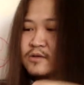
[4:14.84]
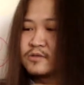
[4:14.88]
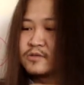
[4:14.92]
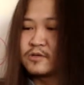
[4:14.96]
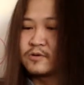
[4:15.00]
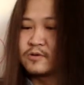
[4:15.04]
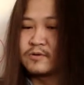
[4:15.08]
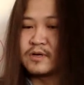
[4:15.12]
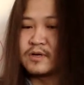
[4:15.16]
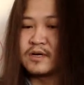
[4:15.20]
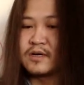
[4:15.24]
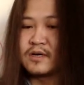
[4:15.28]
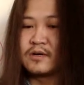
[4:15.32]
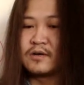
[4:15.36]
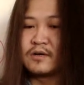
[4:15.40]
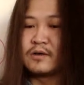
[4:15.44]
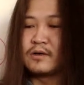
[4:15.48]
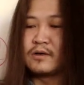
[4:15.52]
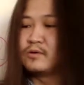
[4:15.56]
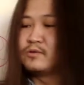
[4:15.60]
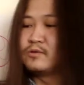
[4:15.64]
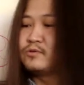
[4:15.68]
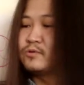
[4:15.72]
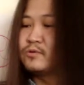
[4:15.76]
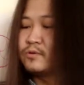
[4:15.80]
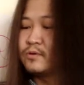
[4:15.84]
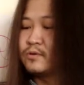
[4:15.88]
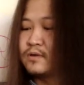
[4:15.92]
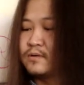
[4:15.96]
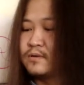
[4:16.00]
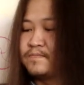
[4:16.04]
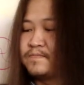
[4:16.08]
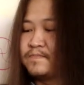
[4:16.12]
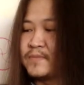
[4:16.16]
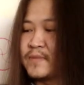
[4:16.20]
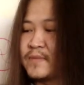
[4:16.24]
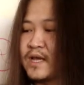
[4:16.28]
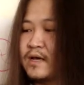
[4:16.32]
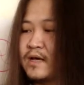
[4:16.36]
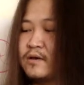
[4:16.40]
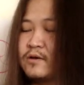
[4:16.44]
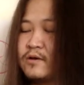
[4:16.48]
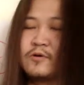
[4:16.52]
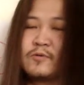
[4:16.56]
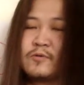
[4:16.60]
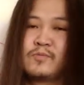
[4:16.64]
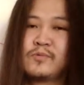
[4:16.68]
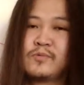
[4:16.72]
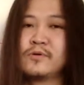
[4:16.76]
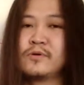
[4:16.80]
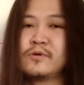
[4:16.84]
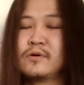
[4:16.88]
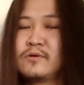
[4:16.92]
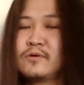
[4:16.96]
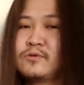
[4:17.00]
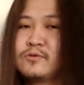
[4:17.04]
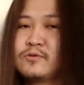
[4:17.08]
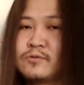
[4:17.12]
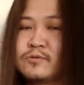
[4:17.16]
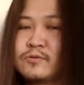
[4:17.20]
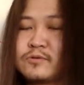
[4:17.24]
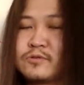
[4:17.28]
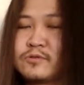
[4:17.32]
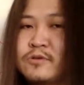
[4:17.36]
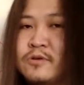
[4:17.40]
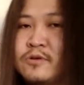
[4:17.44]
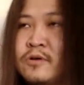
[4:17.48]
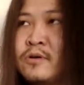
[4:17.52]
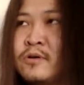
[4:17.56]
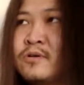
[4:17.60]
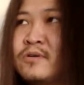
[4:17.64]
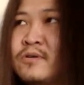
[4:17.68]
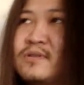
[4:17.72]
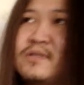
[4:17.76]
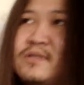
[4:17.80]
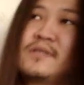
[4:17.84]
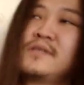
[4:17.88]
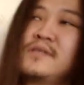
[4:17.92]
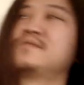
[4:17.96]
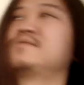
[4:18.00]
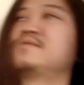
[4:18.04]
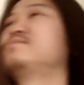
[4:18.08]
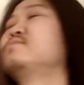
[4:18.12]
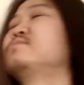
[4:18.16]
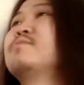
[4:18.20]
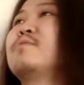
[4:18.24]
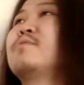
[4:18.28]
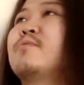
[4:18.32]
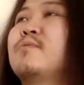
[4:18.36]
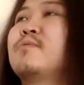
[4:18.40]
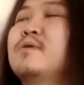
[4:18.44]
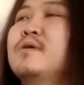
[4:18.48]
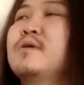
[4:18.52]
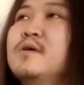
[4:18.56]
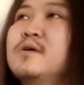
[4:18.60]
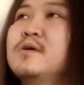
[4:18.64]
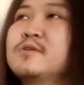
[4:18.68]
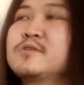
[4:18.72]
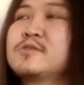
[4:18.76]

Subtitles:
So I hope you saw this, you know,